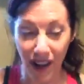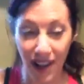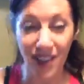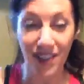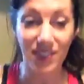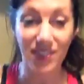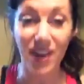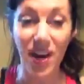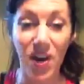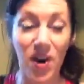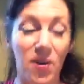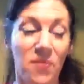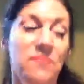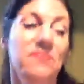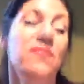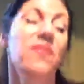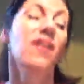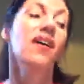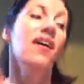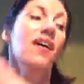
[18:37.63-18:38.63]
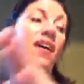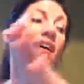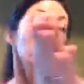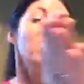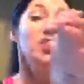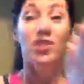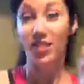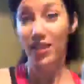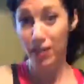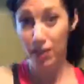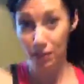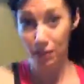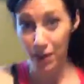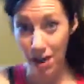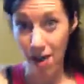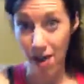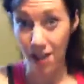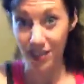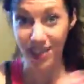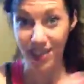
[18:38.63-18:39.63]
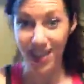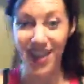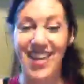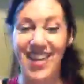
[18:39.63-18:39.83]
So, just like your boss,